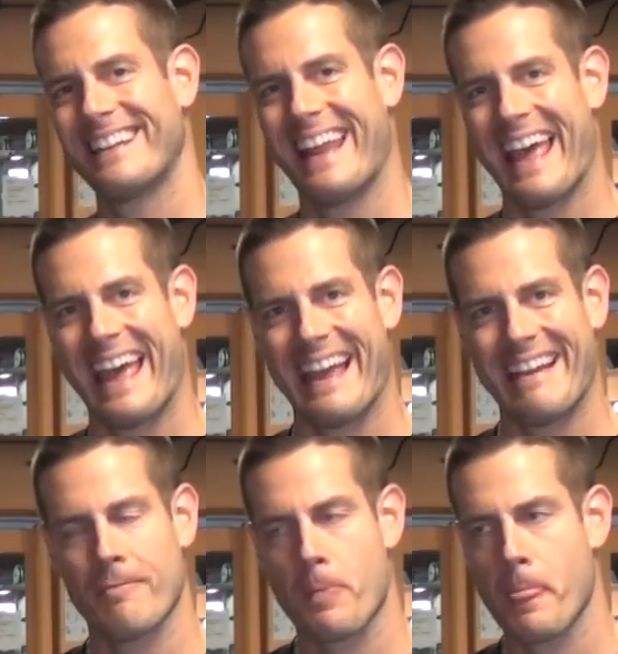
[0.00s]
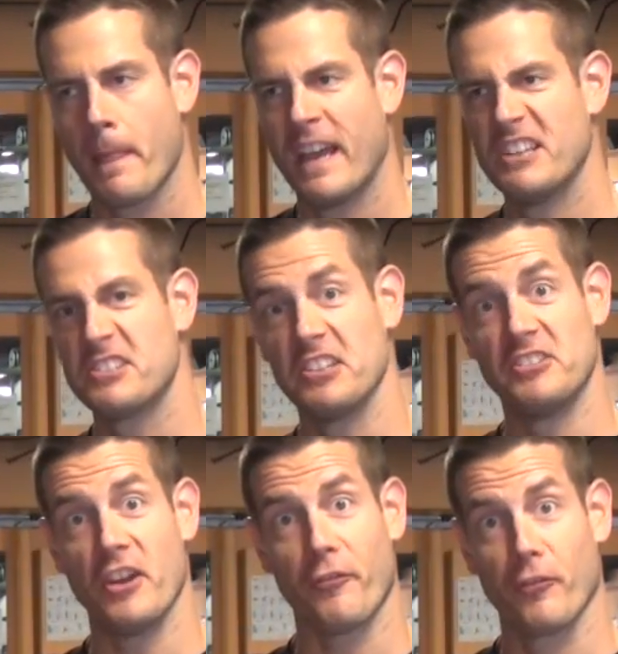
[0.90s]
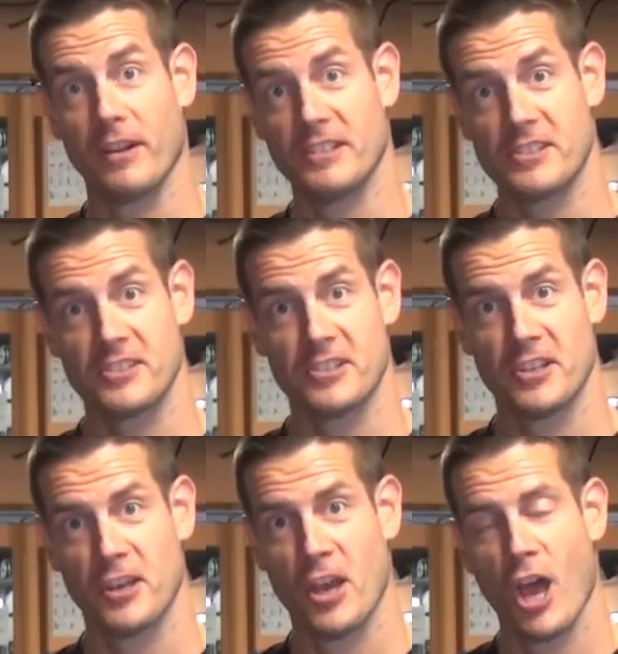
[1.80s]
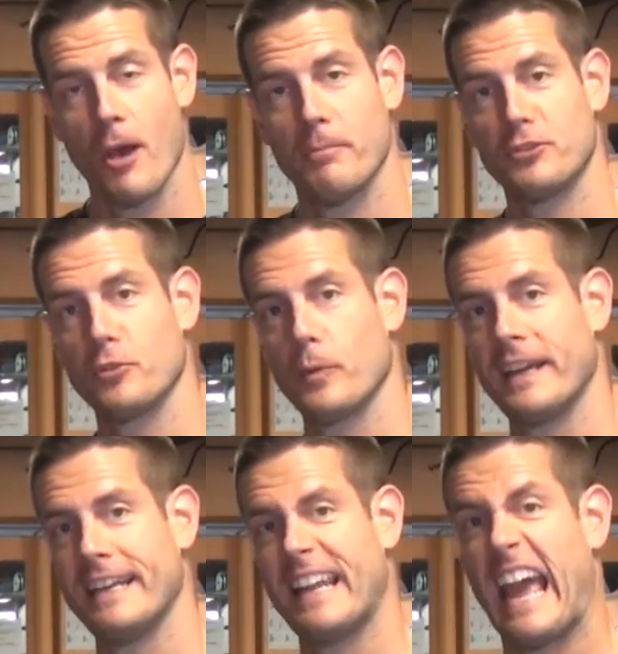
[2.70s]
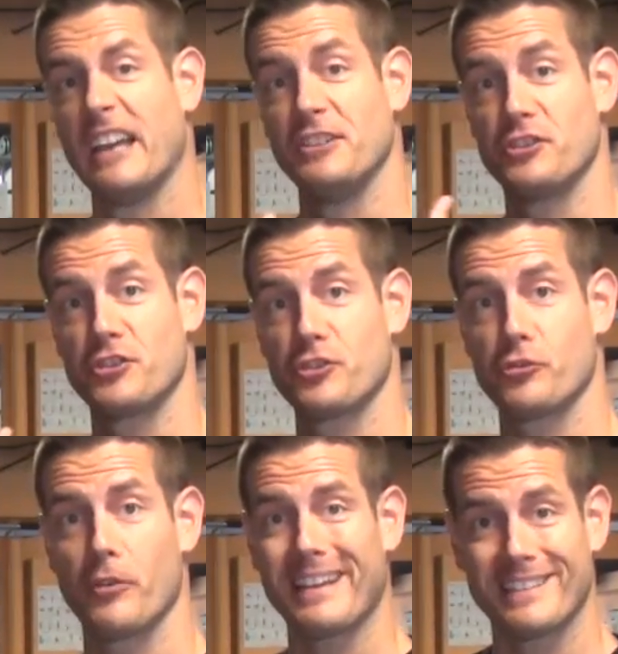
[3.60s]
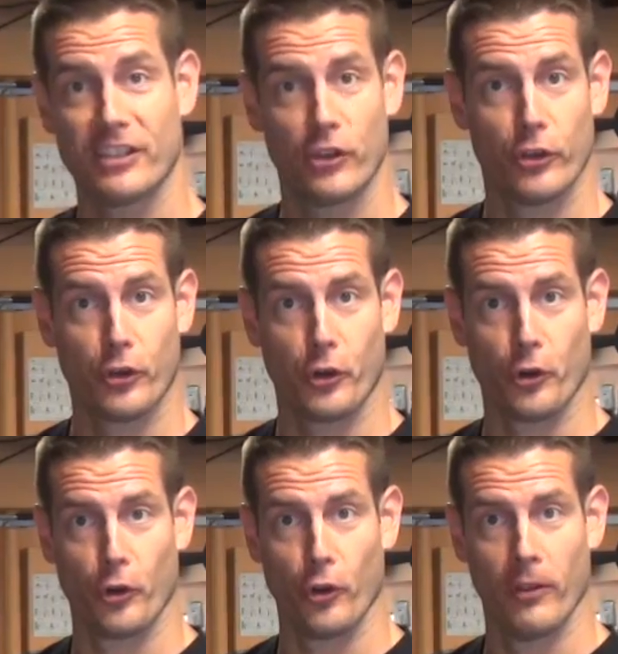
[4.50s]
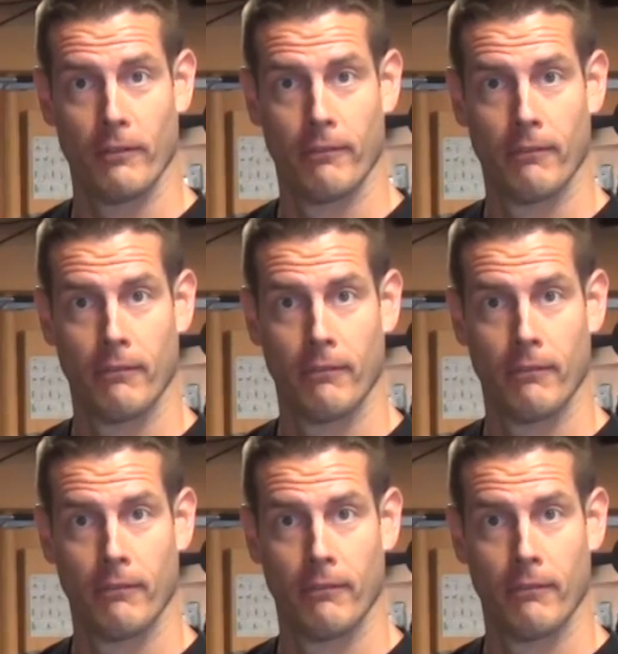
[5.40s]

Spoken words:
today is the difference between a strict curl